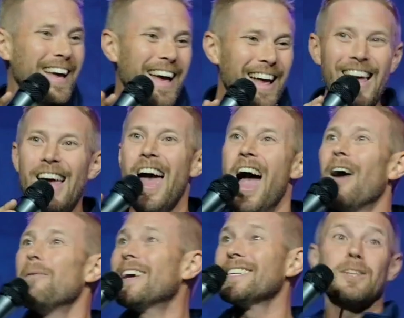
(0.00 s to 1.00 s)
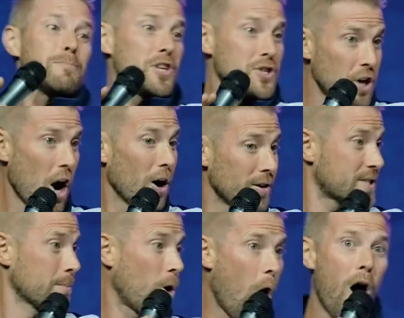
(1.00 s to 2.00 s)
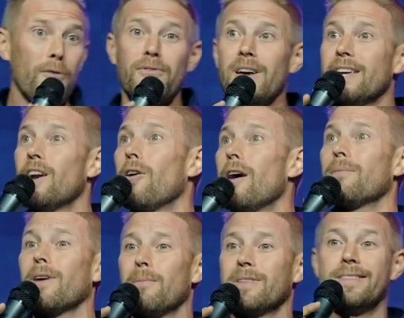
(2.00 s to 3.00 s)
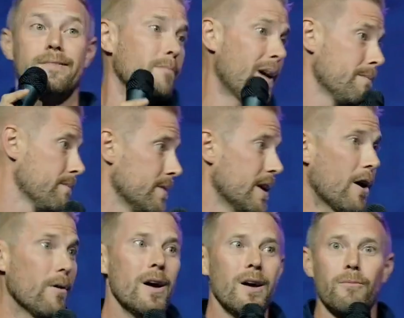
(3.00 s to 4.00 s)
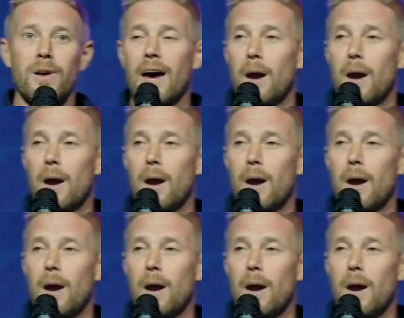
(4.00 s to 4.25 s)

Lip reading: let me get some dessert, some coffee. You know, we got a